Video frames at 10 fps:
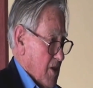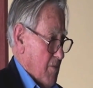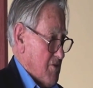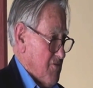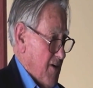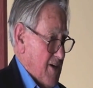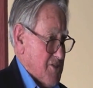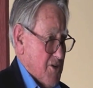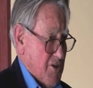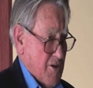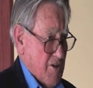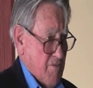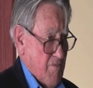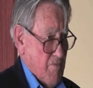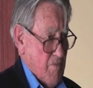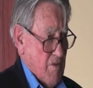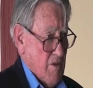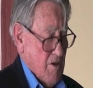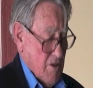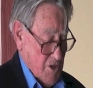It was faster than the,
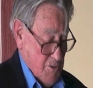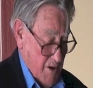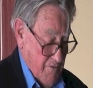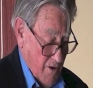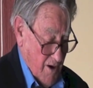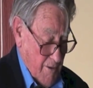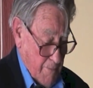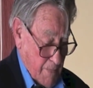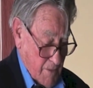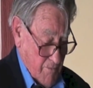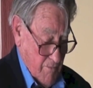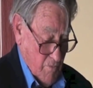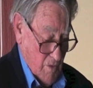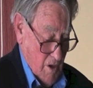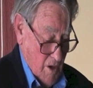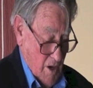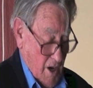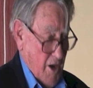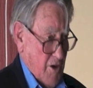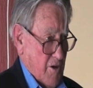the Spitfire,
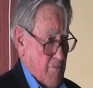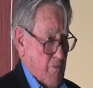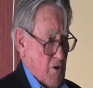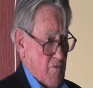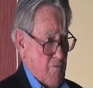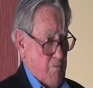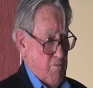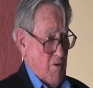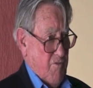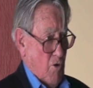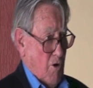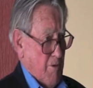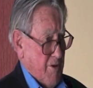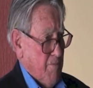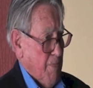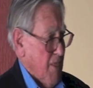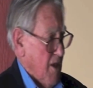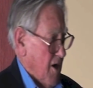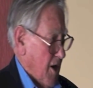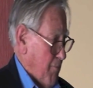and it could, could perform an,
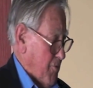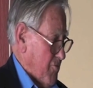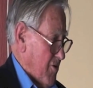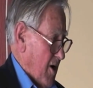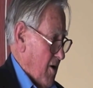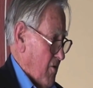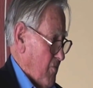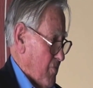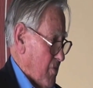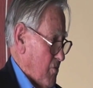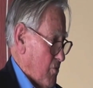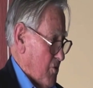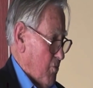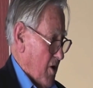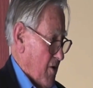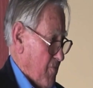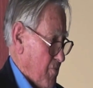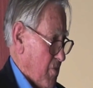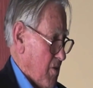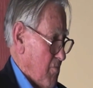an upward roll with one
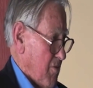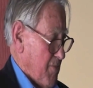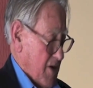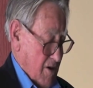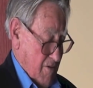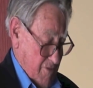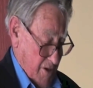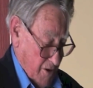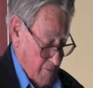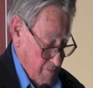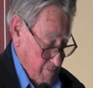propeller feathered.